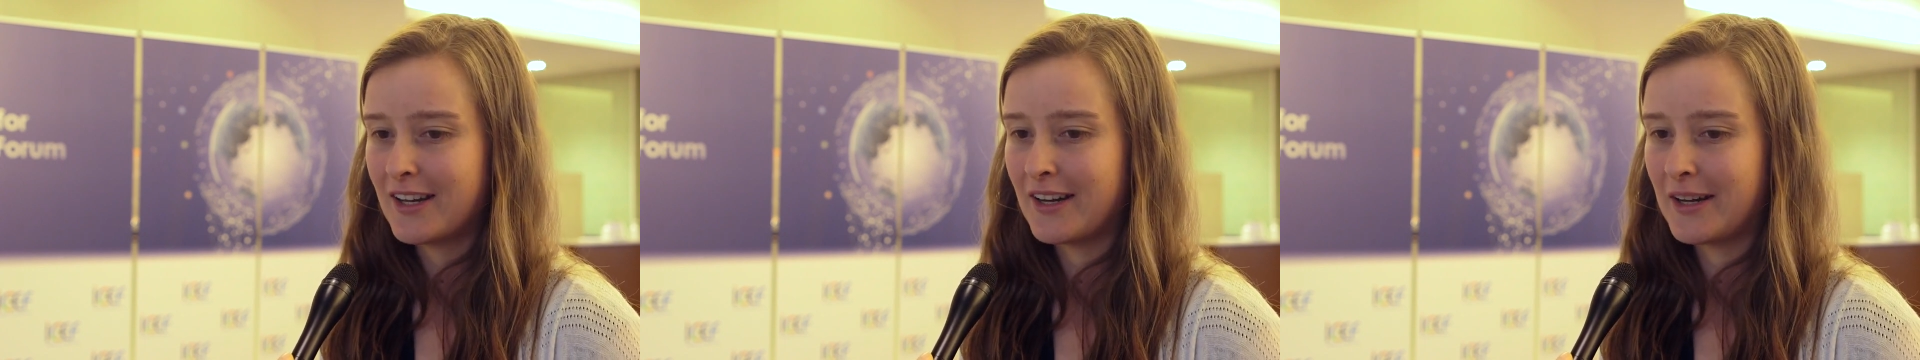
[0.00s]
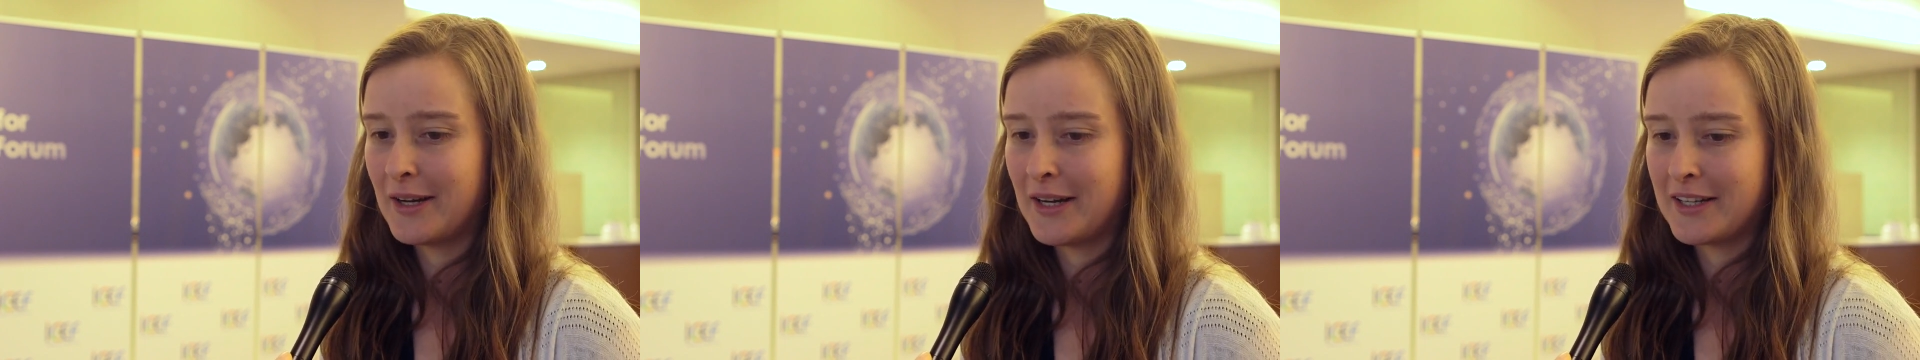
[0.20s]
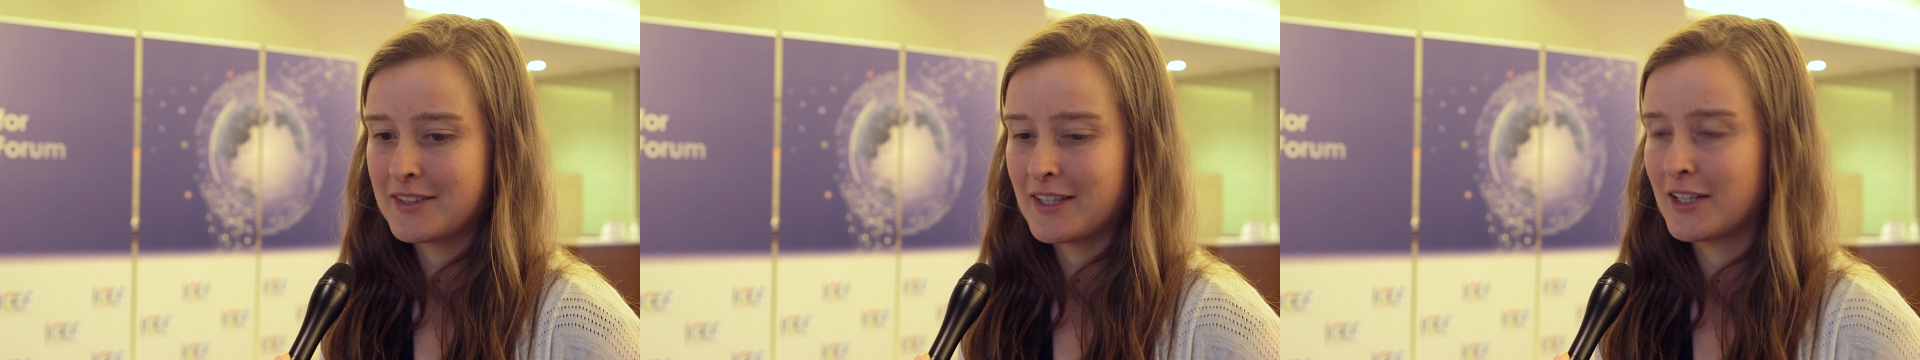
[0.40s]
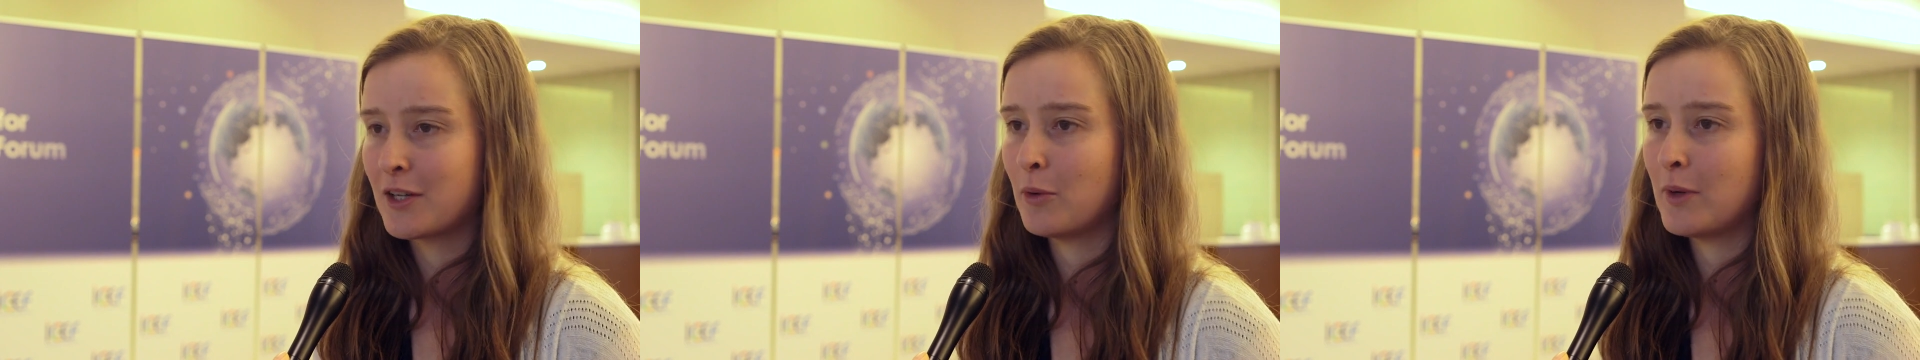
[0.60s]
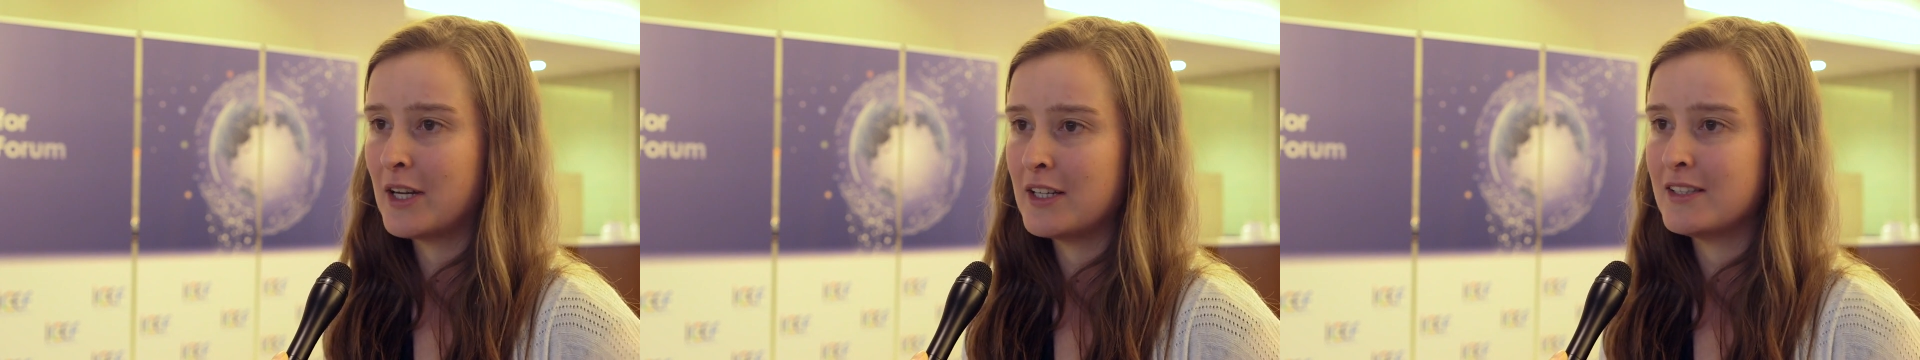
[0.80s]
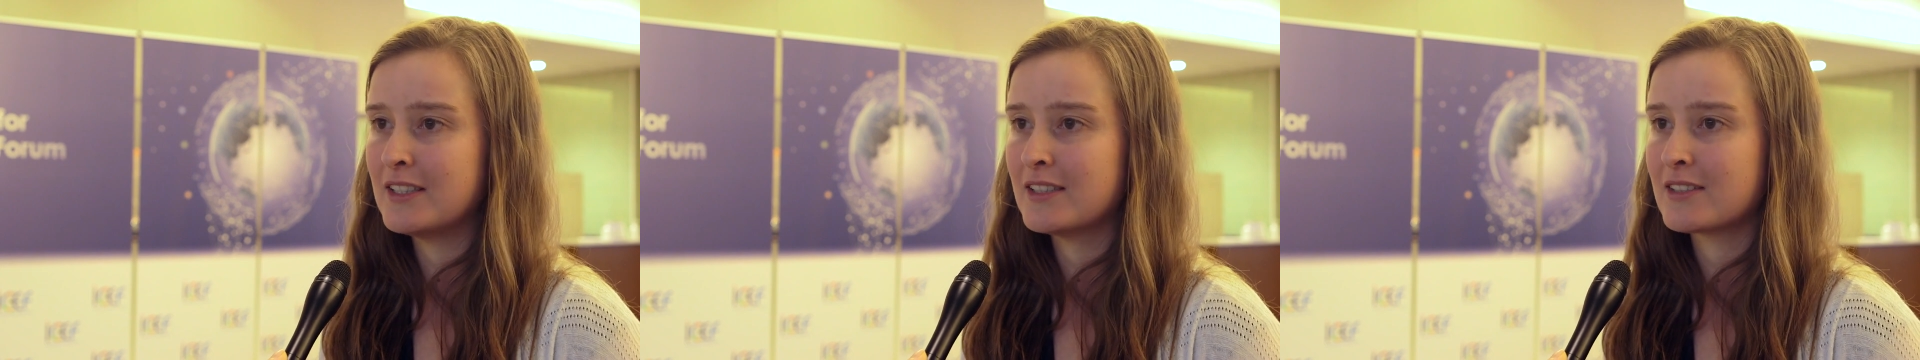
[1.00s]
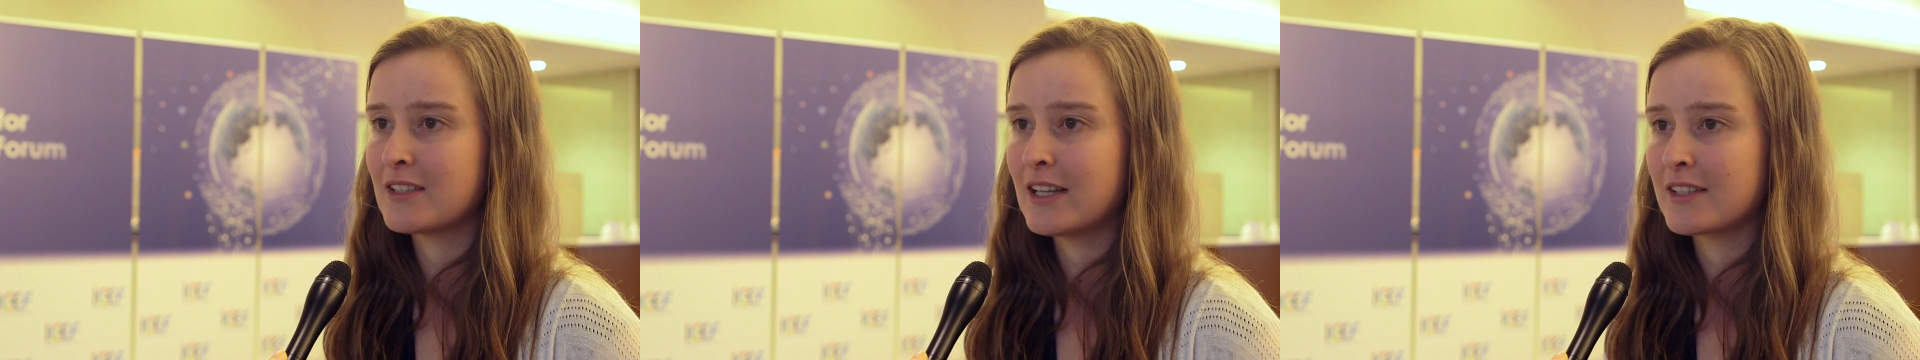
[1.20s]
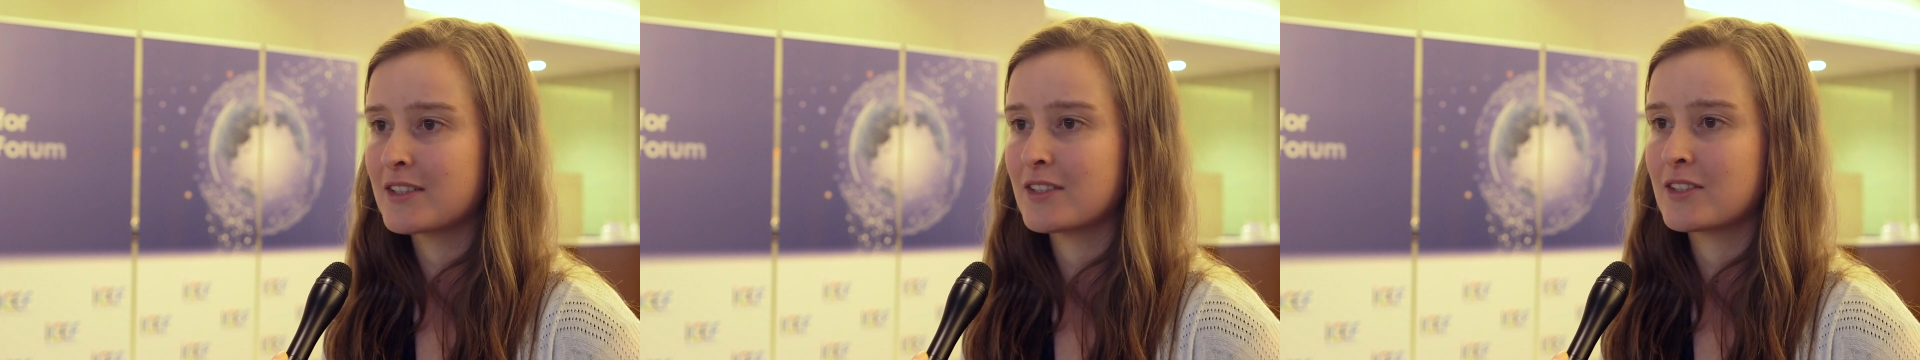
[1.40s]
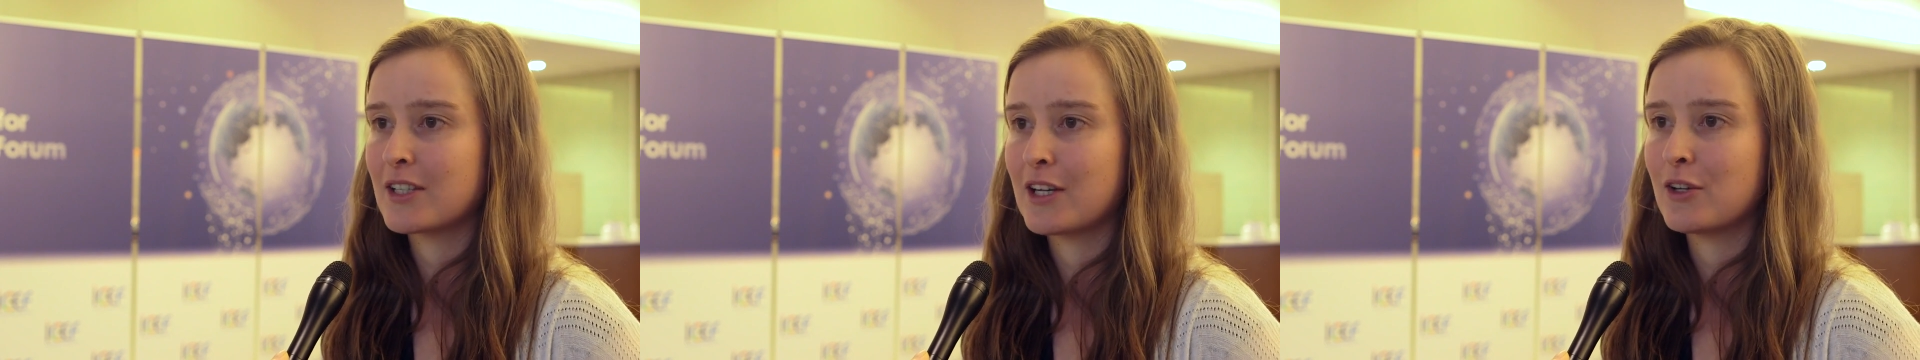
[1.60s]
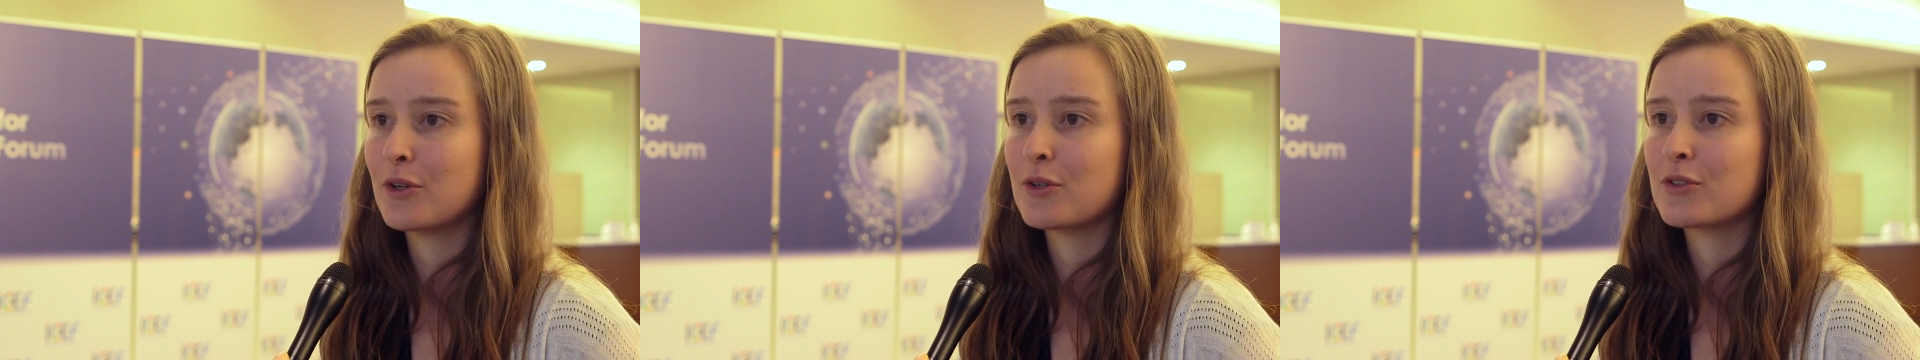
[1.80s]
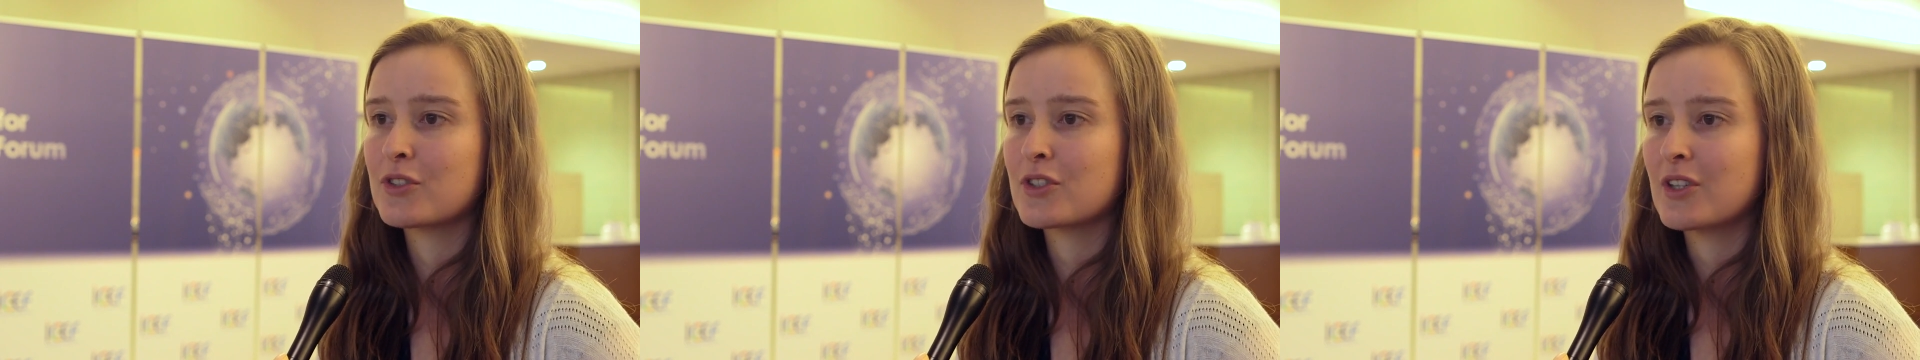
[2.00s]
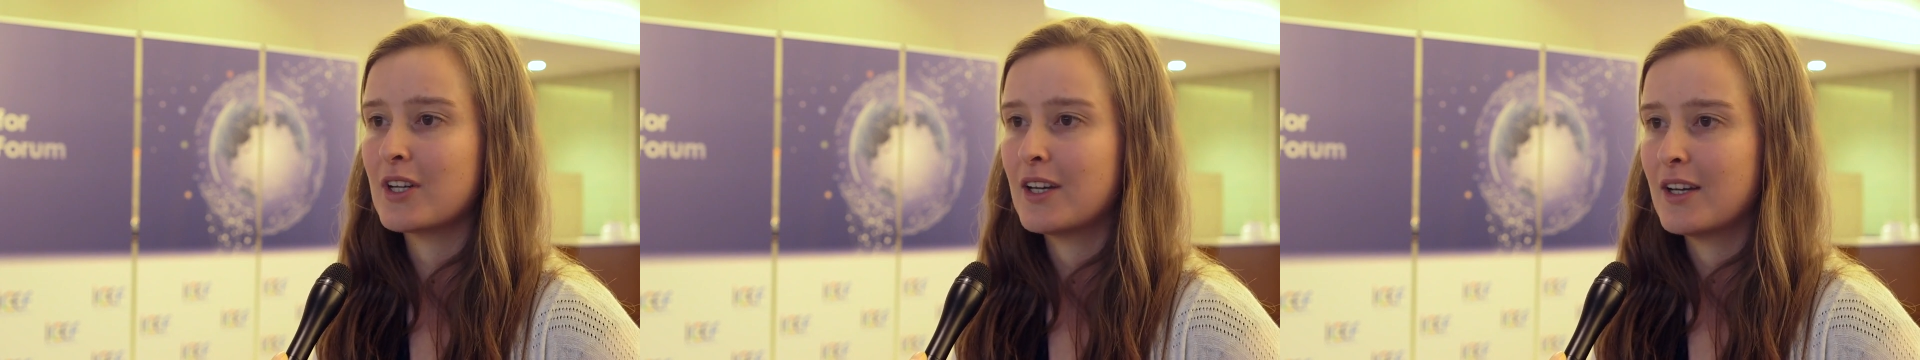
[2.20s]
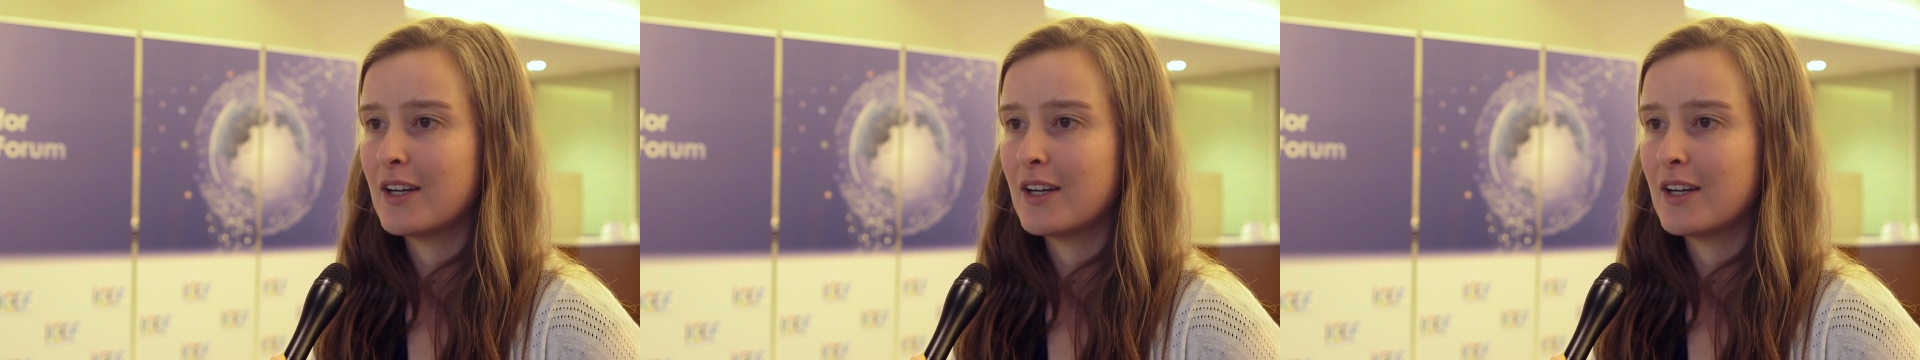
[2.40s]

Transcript: I take away these lessons I learned